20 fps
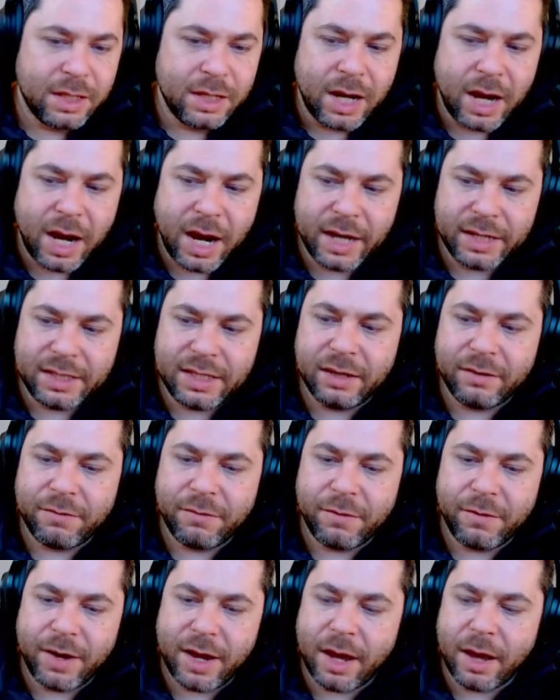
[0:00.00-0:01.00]
I think
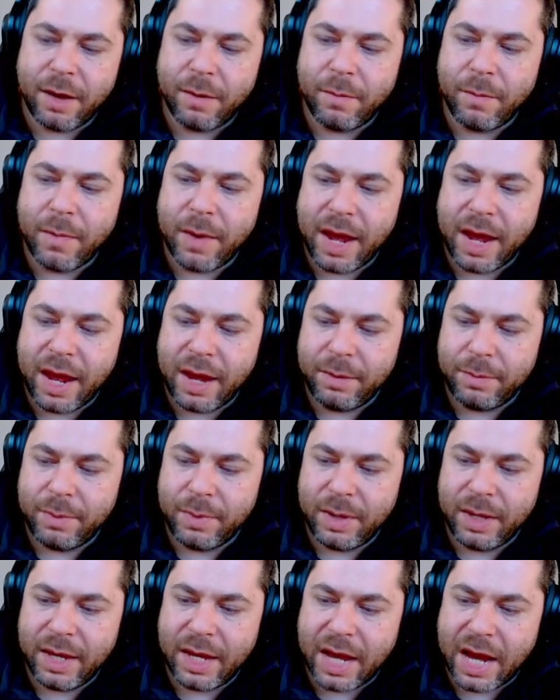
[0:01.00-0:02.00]
Freya may
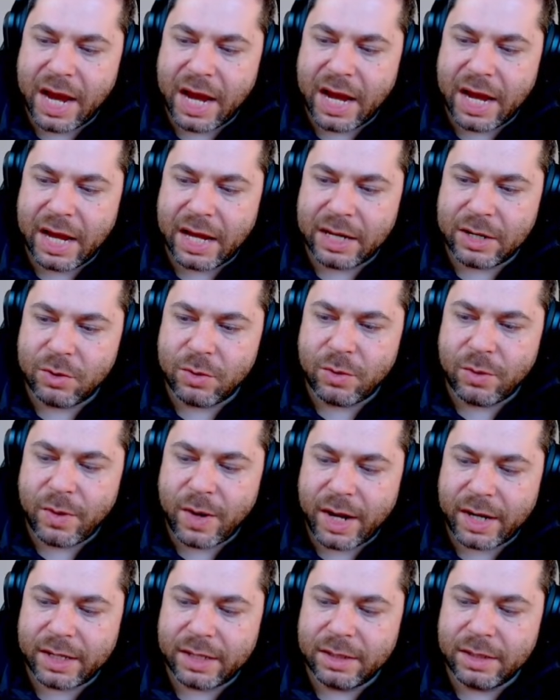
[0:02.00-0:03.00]
be Urak